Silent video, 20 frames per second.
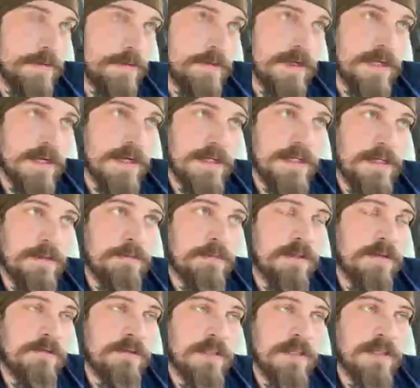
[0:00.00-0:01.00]
And we got to
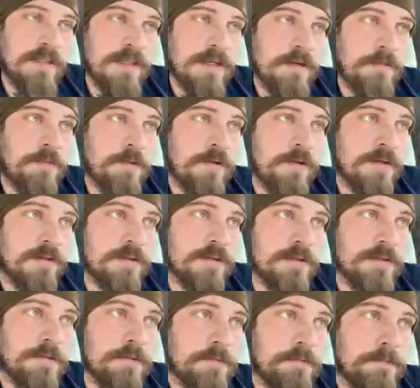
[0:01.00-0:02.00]
keep living like they'd want
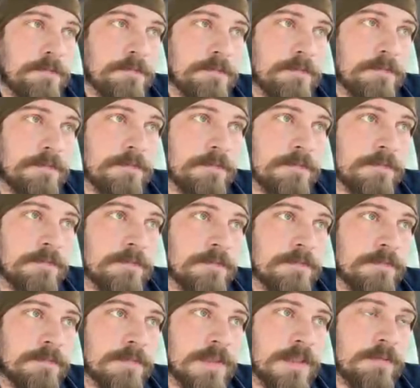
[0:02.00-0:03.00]
us to.
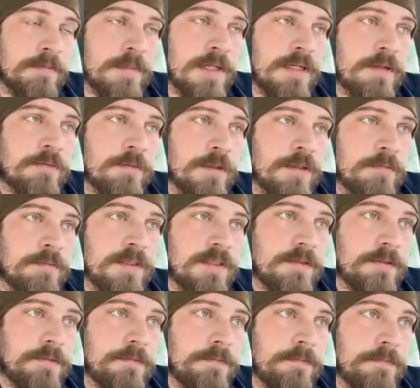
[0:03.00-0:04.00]
Like Mike want me
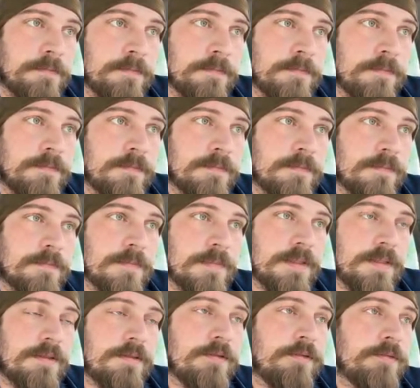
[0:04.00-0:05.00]
to.
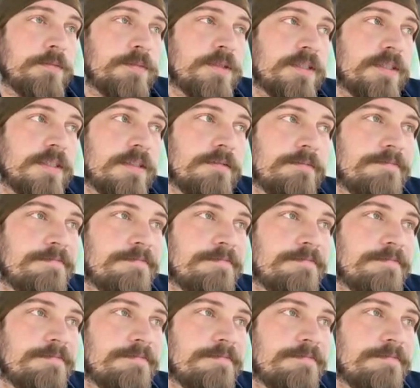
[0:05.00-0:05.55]
I know it, brother.